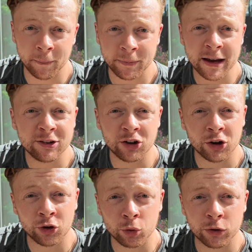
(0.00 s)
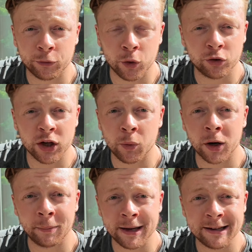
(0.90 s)
these are the sorts of foods that you
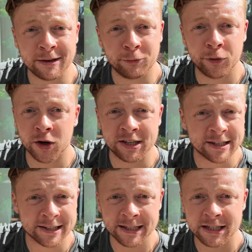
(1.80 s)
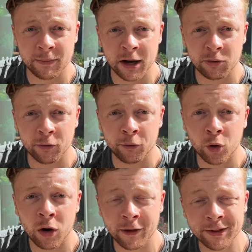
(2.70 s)
want to be eating 30 to 60 minutes before.